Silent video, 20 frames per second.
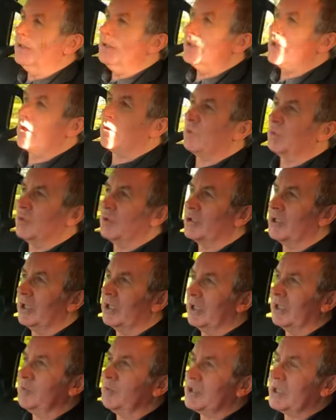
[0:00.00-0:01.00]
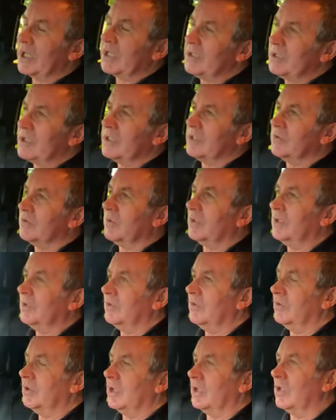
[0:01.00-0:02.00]
terrible circumstances with
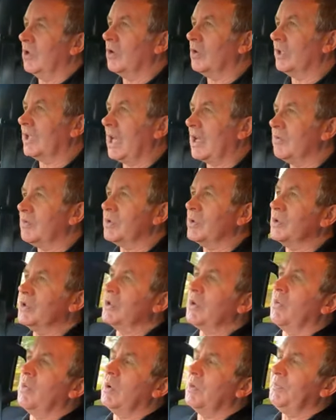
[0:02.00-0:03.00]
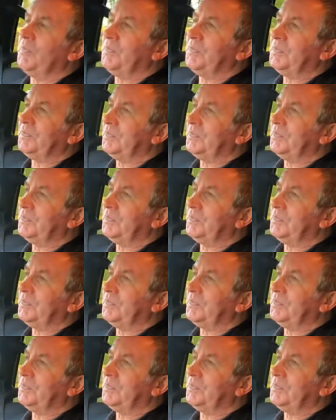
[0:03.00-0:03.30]
the lockdowns and so on.